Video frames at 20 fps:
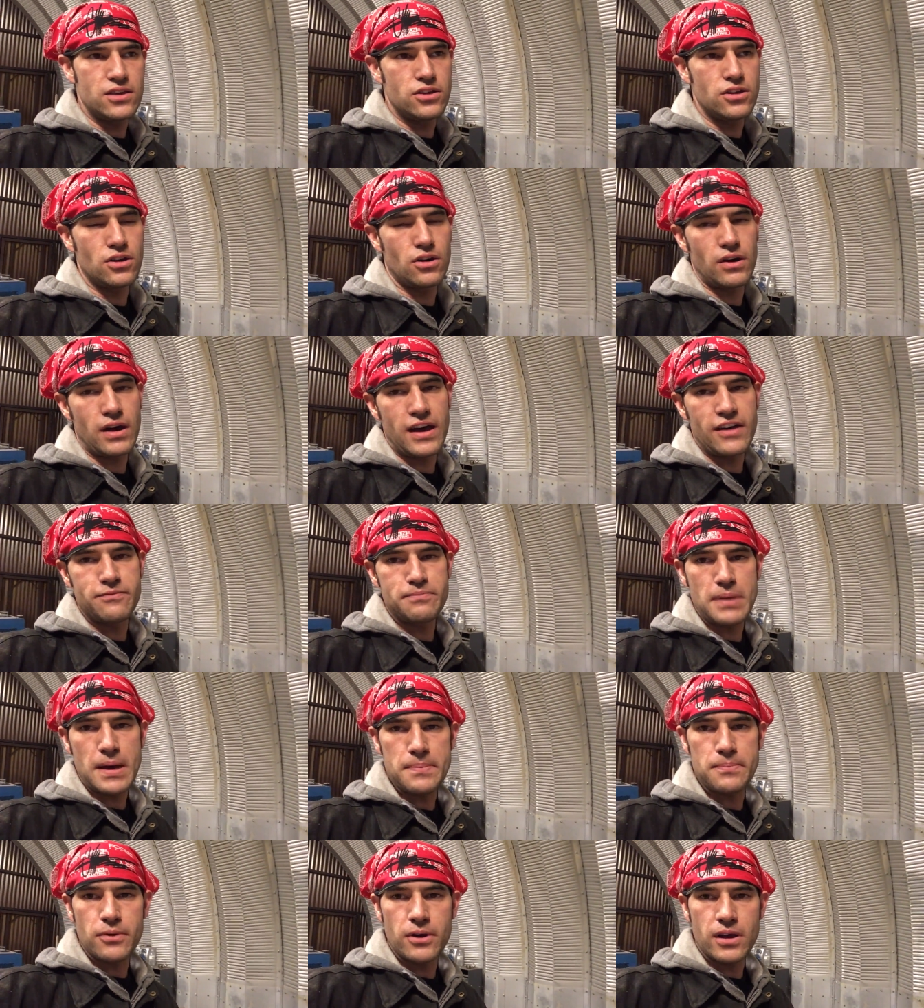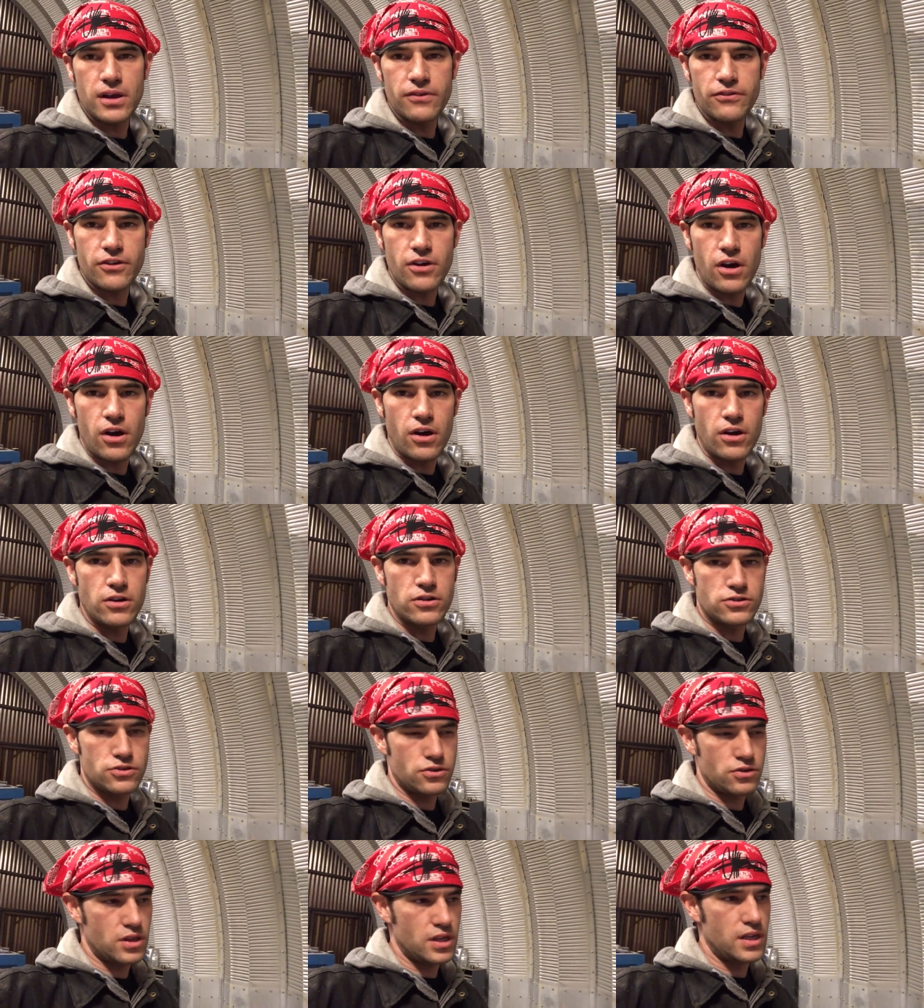you don't have peppering of
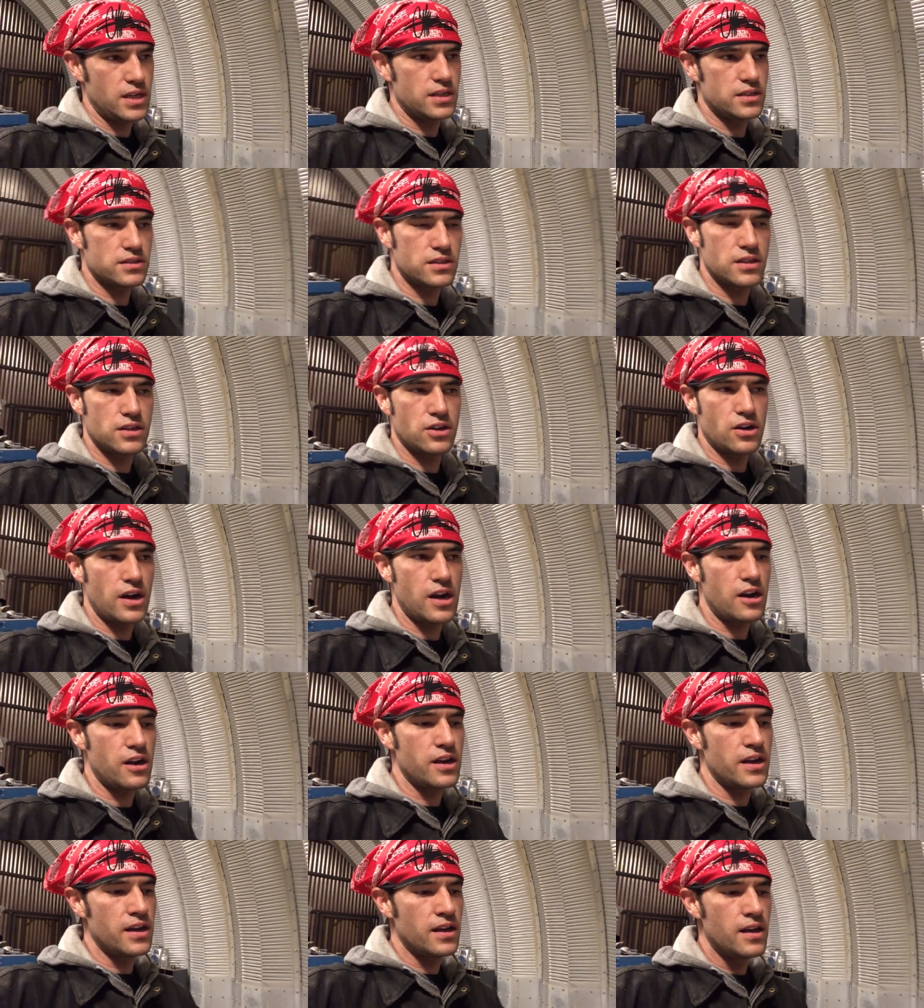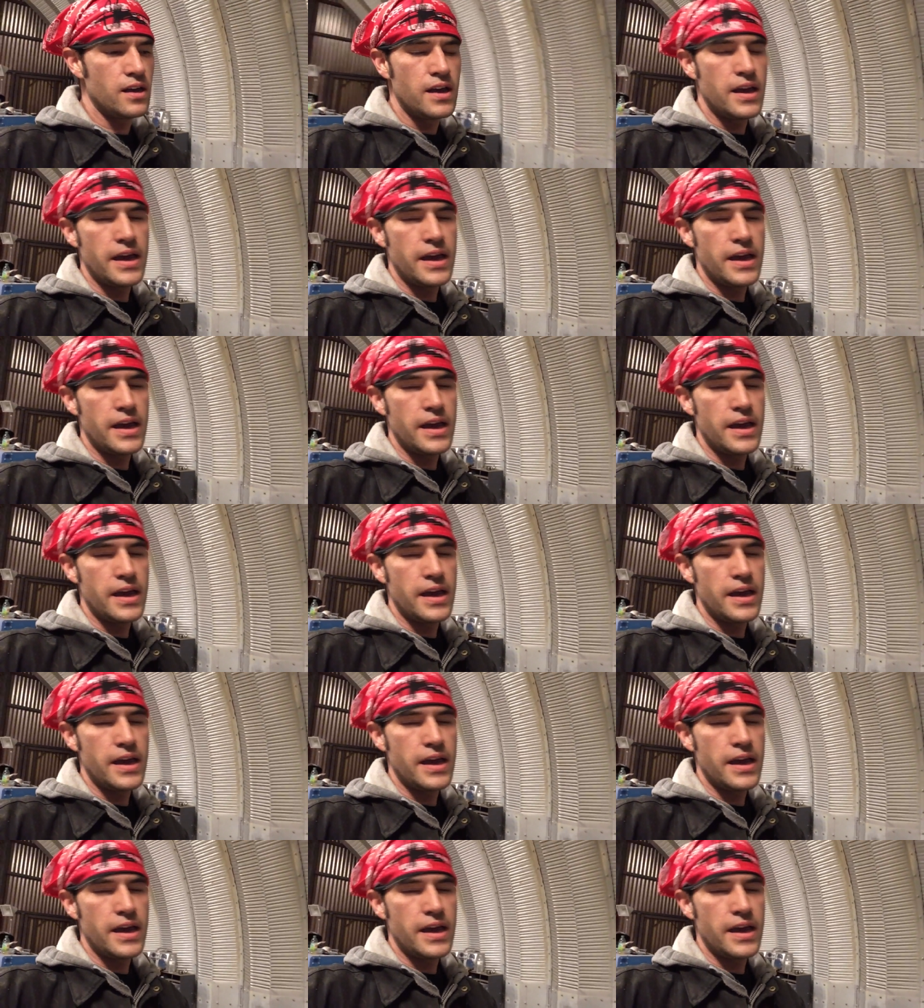cars or things in your area.